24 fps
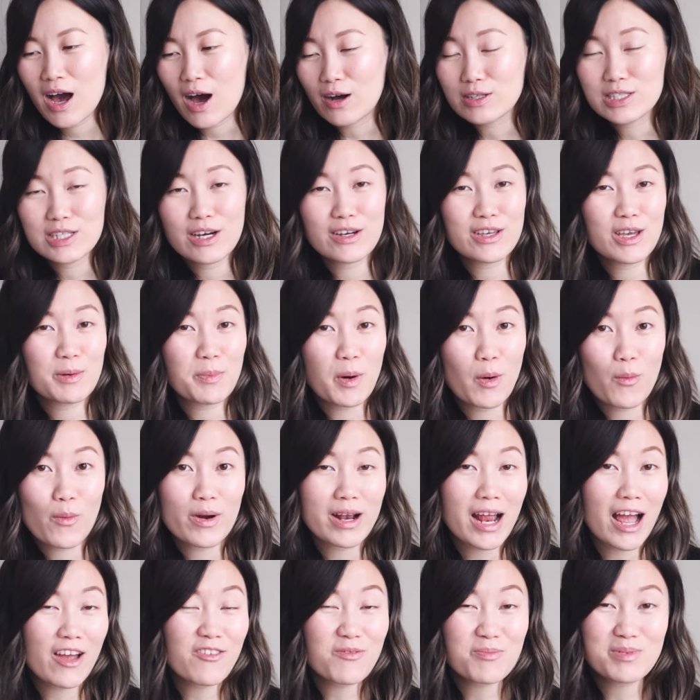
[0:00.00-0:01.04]
I'll tell you about
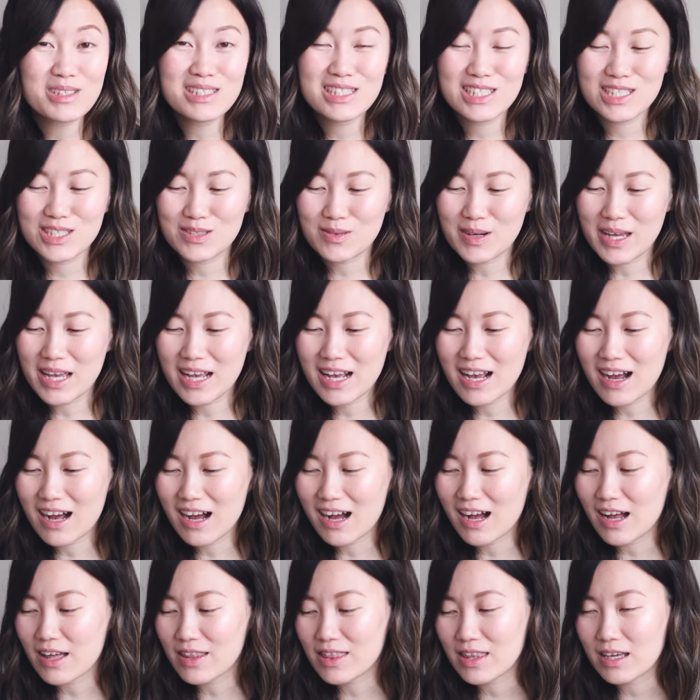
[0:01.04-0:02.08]
what I've been doing,
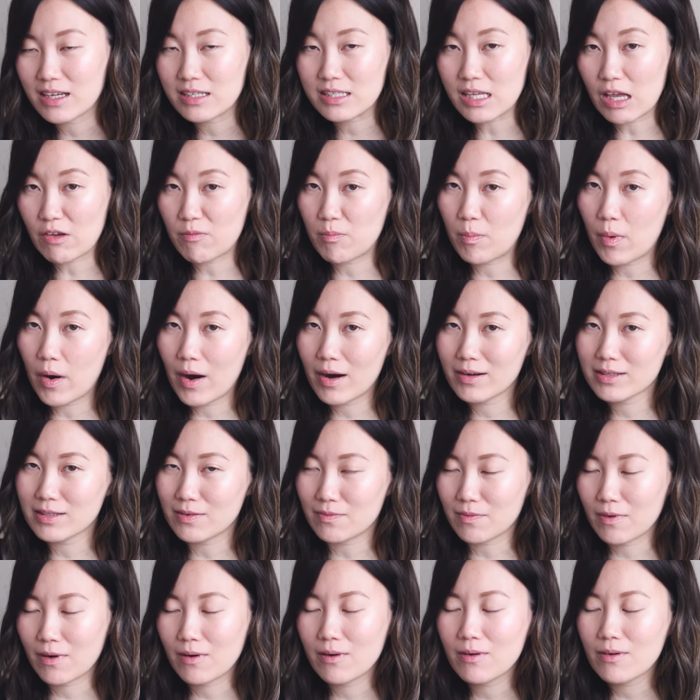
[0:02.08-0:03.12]
uh, things I bought,
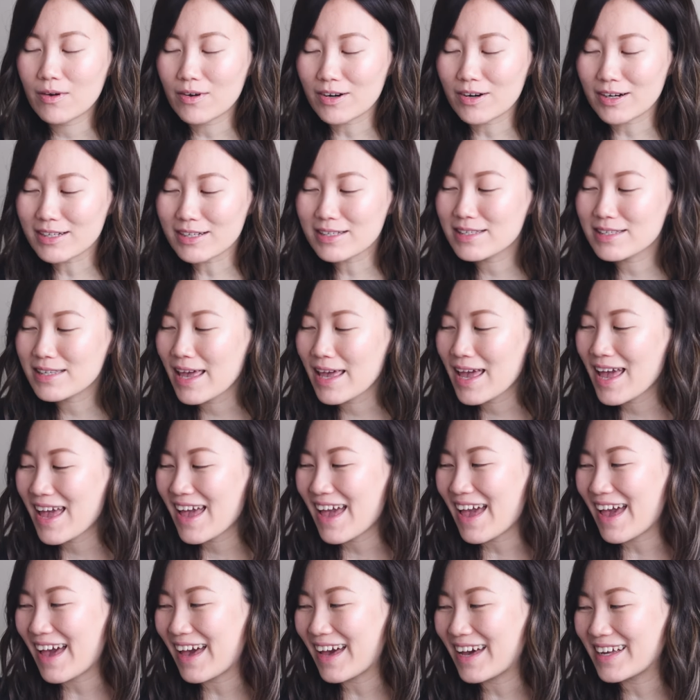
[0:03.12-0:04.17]
of course,
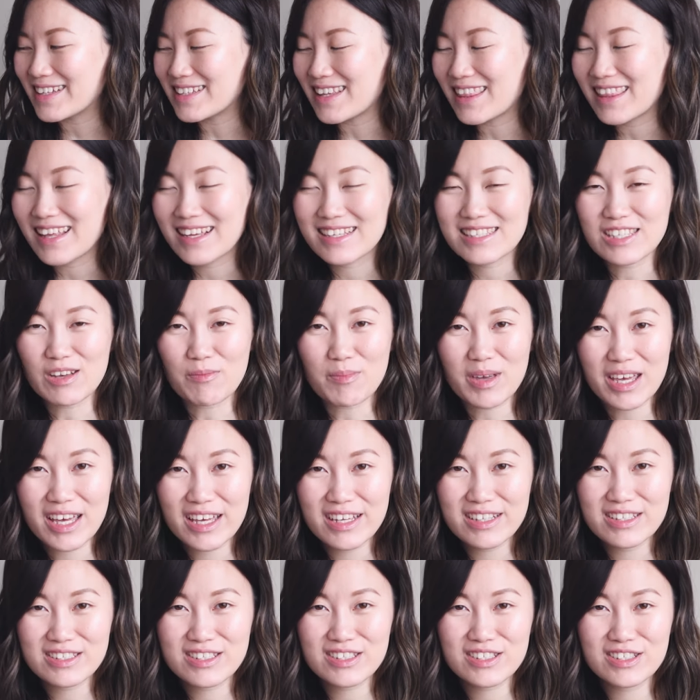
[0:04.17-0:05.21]
and things I'm
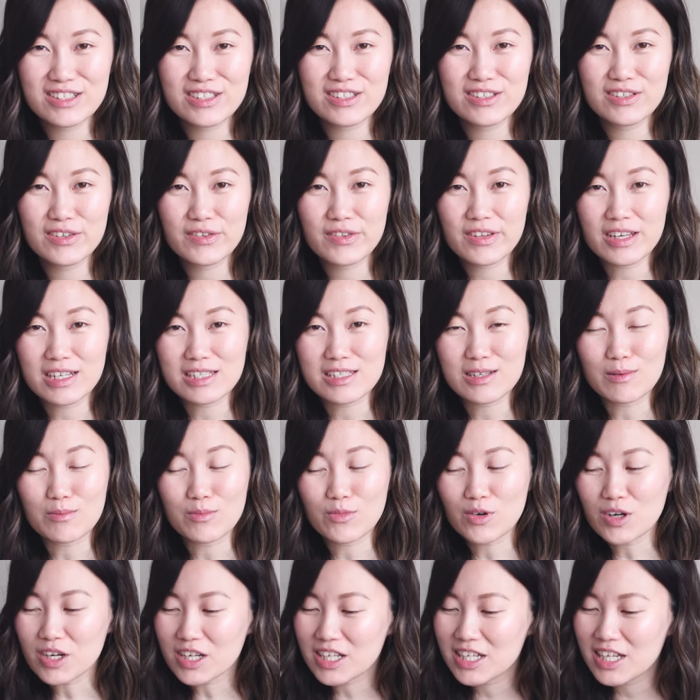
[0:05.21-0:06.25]
into, things
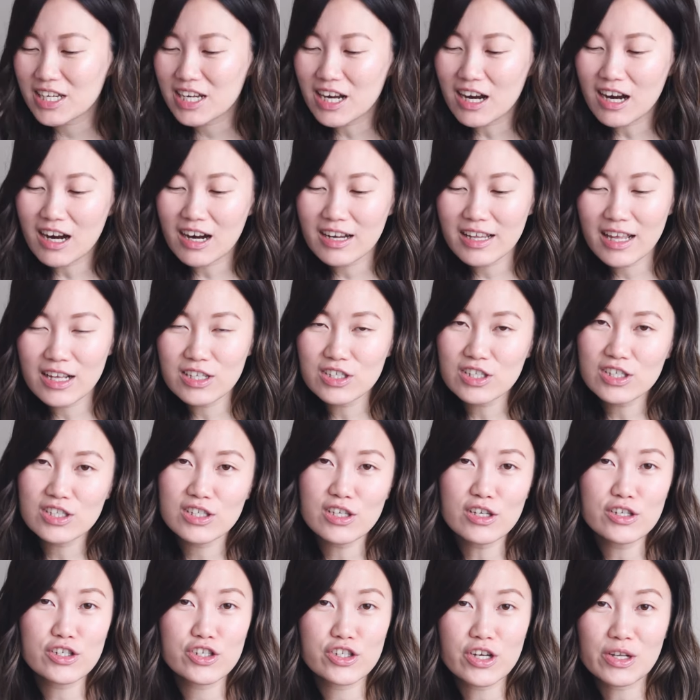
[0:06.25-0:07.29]
I'm working on, and
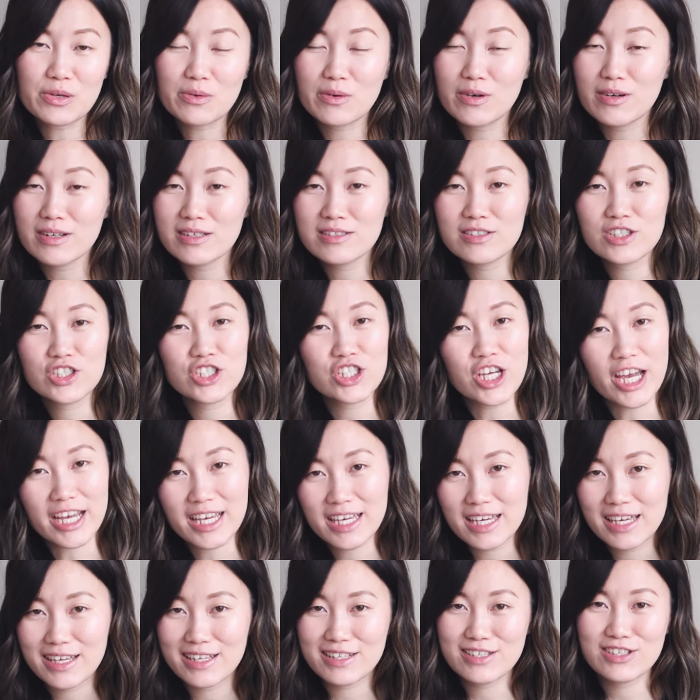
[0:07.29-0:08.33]
just a general
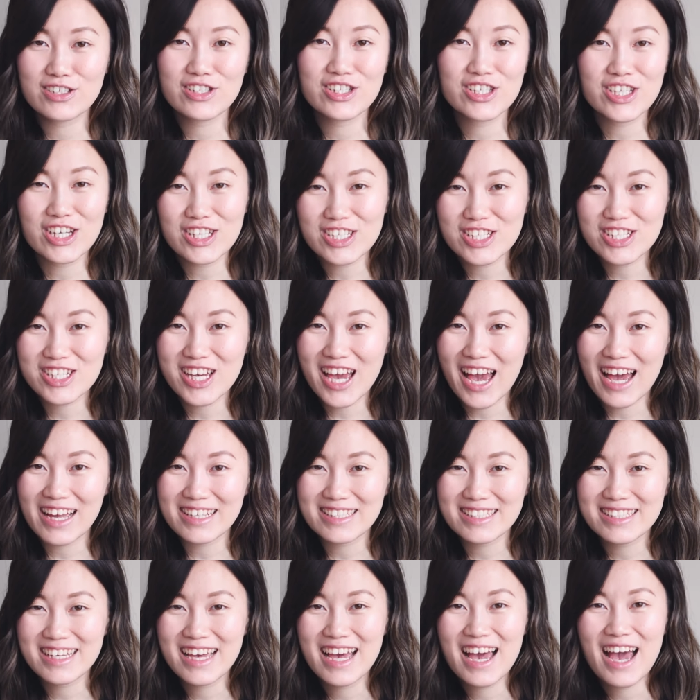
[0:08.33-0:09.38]
check-in,
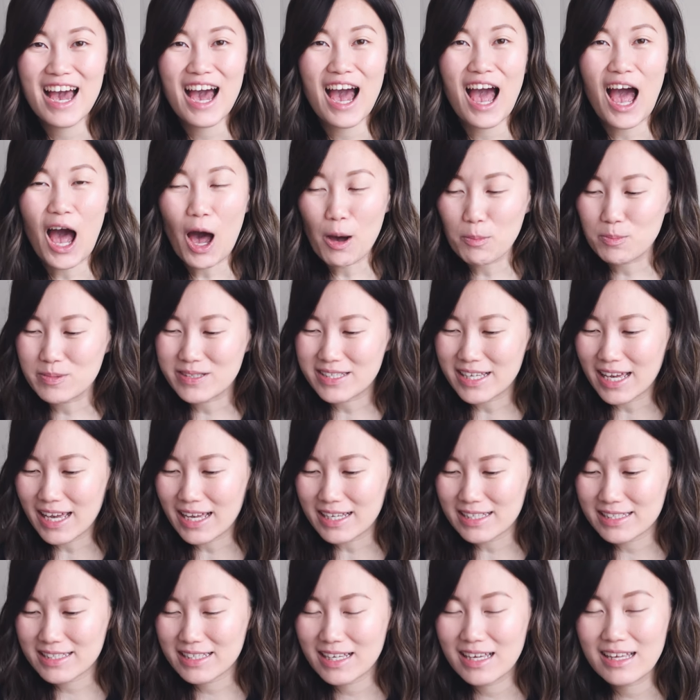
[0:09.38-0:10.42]
chit-chat,
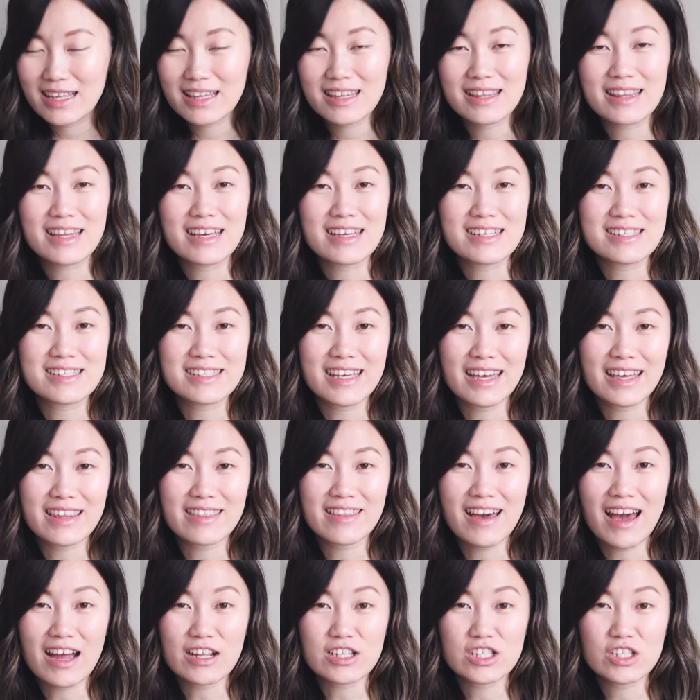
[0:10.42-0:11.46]
update, things
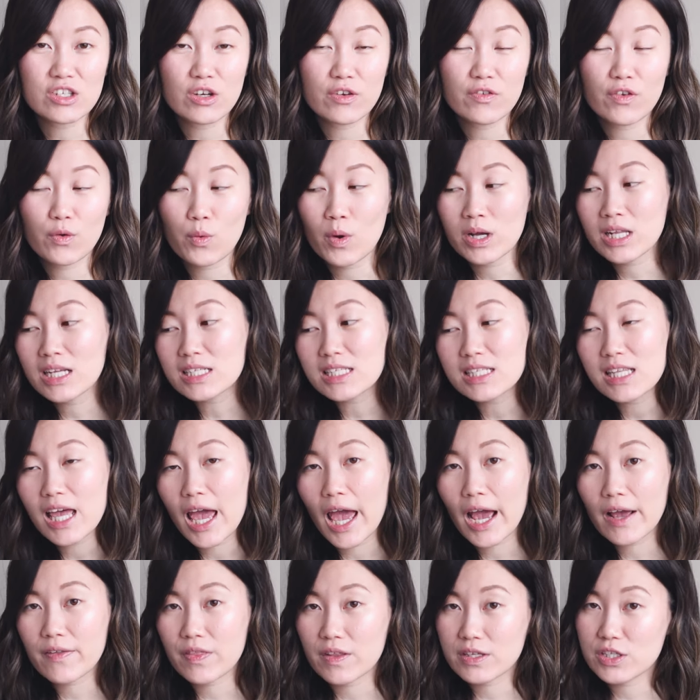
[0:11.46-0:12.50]
like that. So if you want a
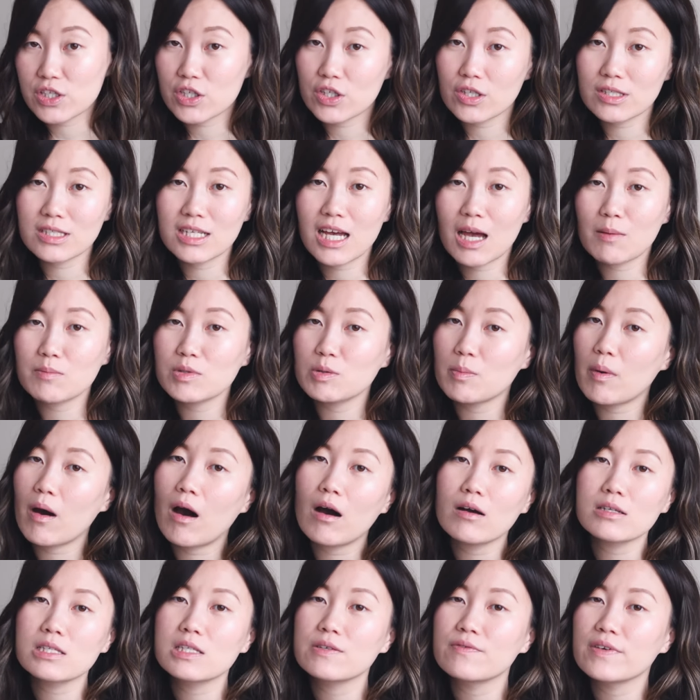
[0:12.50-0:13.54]
snack, this is a good time to
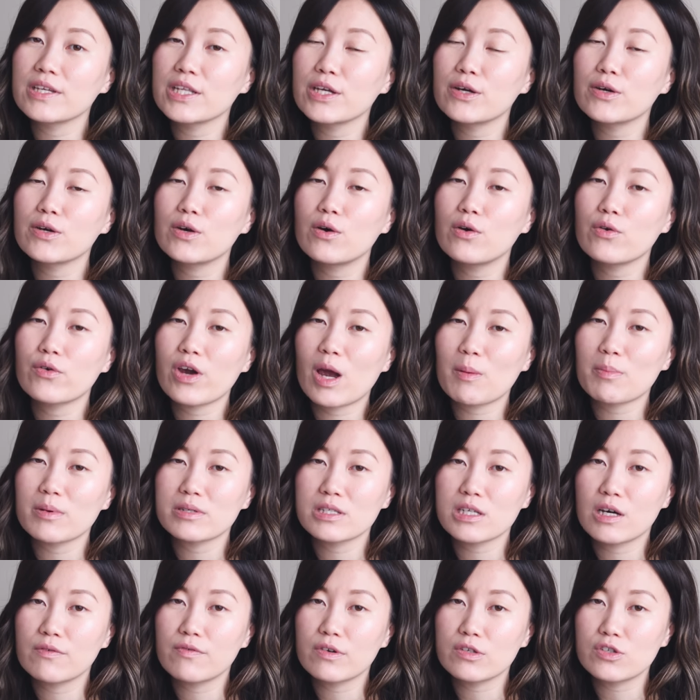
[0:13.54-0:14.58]
pause the video, go grab
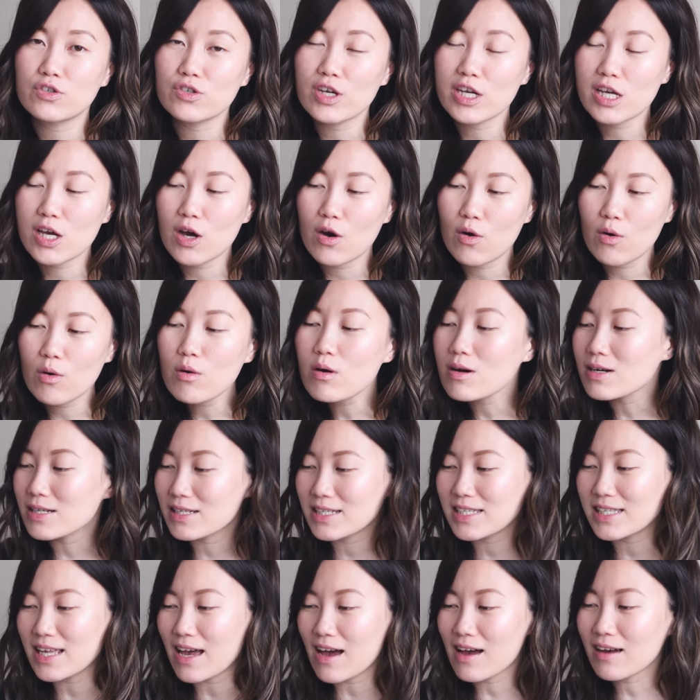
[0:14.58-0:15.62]
yourself a drink or a
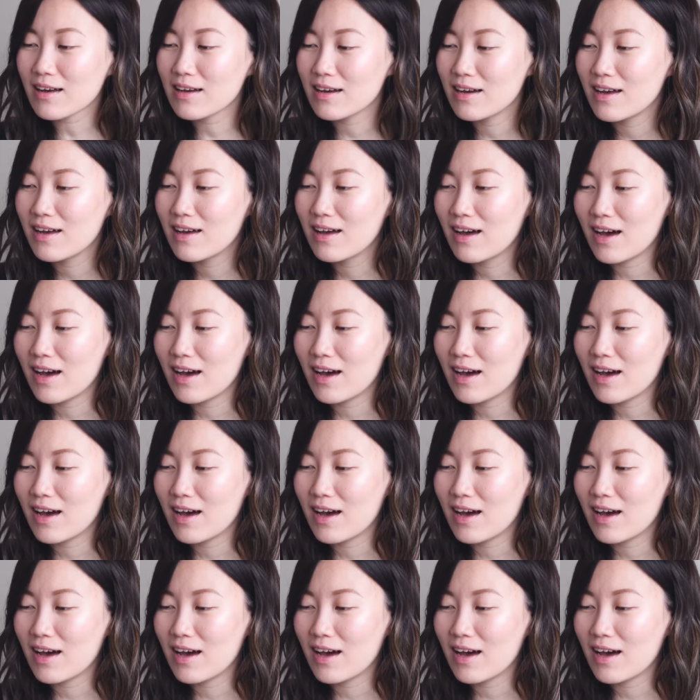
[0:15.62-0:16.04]
snack.